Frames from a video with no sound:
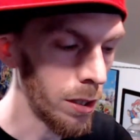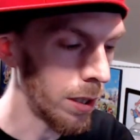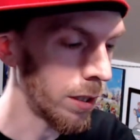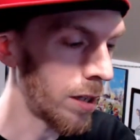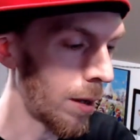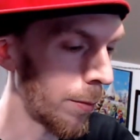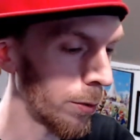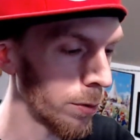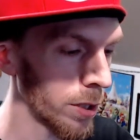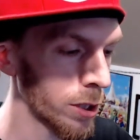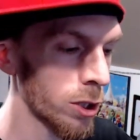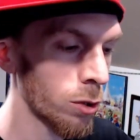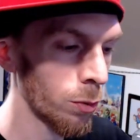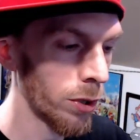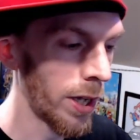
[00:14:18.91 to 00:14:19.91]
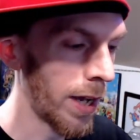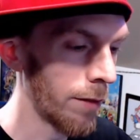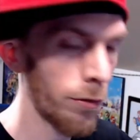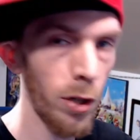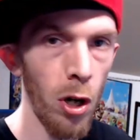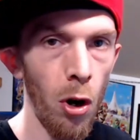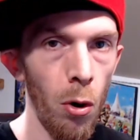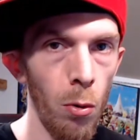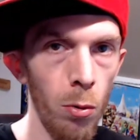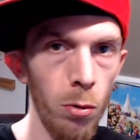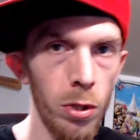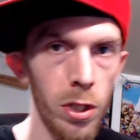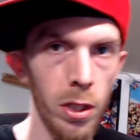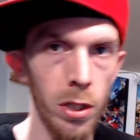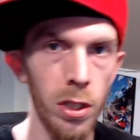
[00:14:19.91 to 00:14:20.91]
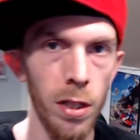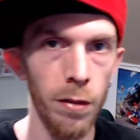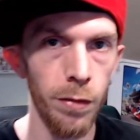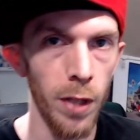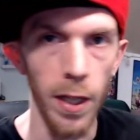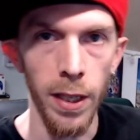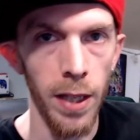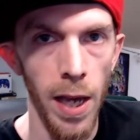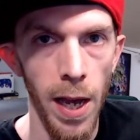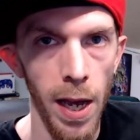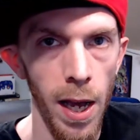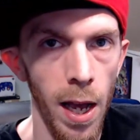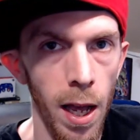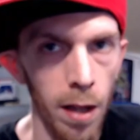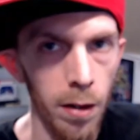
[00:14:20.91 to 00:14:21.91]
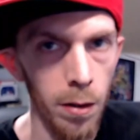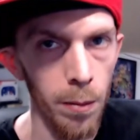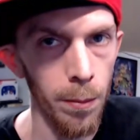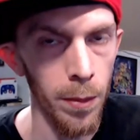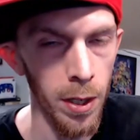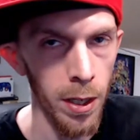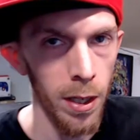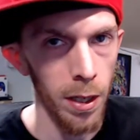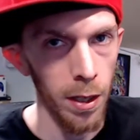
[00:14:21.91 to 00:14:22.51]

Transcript: and the demo discs would have codes and stuff like that on them,